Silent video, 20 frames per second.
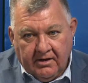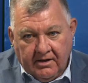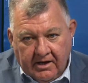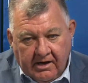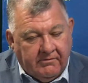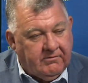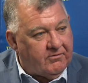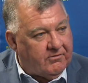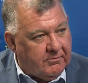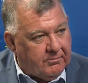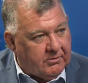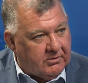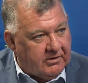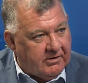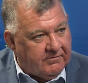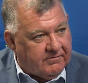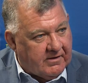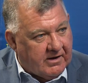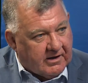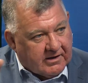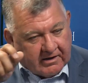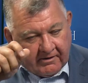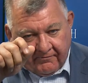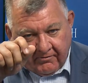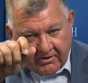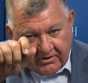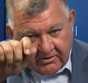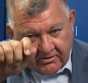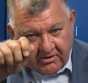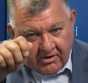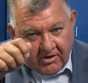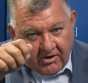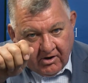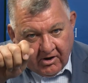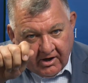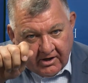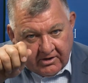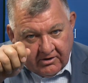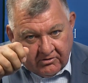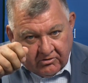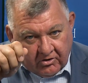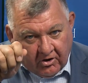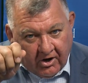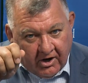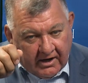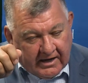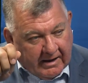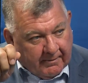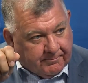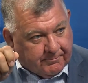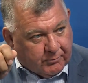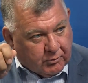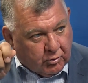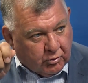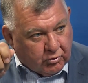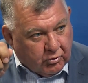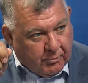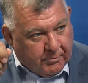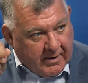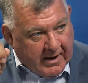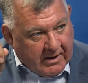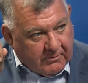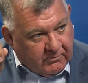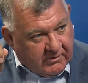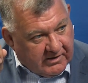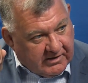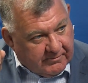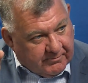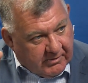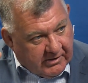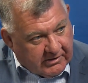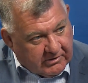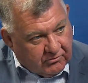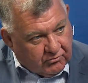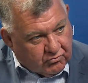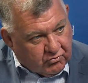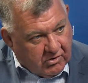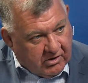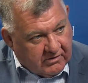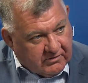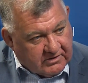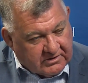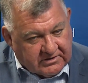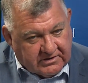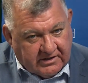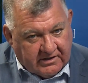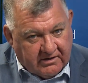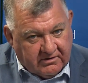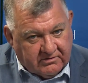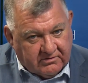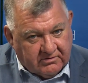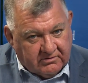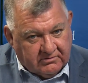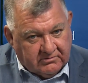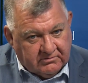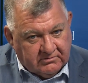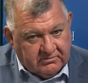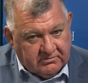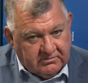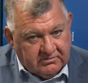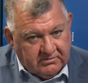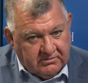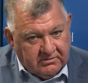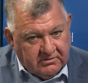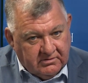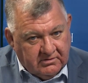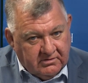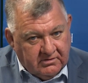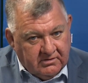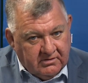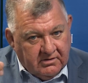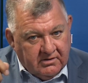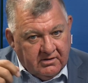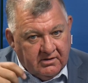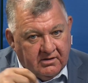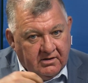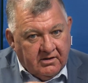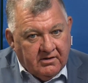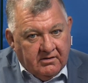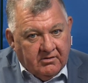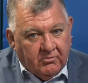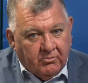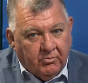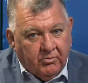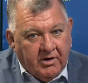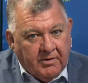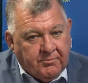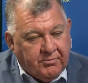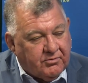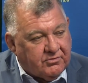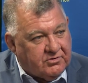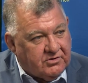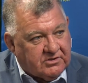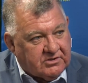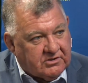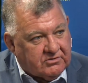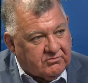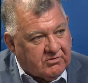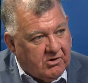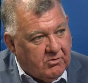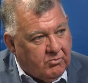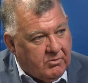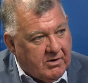even if you believe that, okay, if I can dial up good or bad weather by controlling the CO2. We produce Australia